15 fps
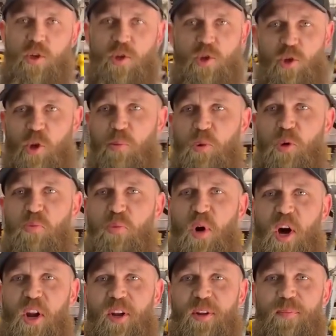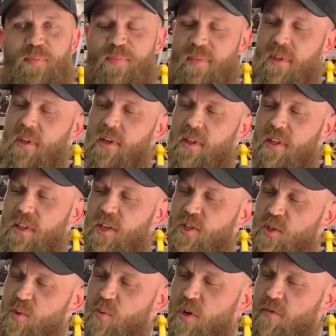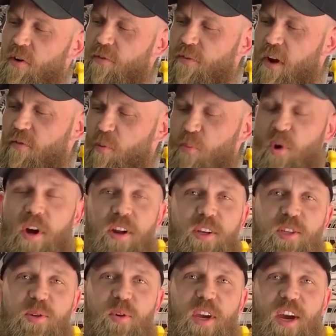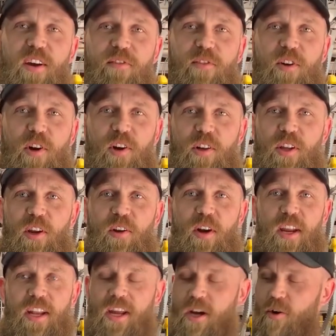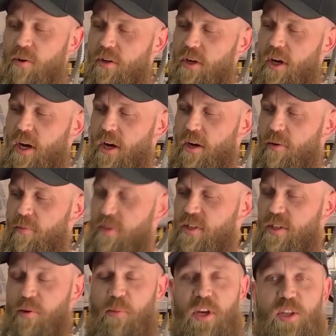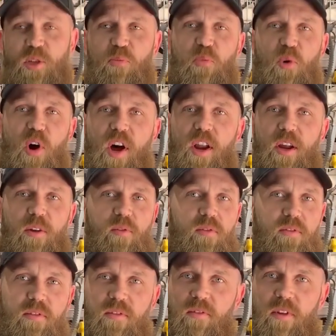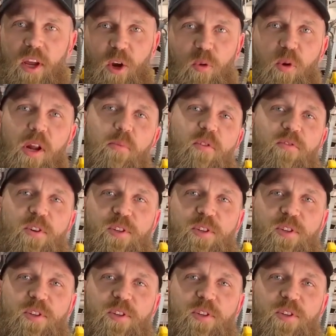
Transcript: So the Boom Bottle this is one of our favorite products that we have currently right now. Um, it's an amazing product, incredible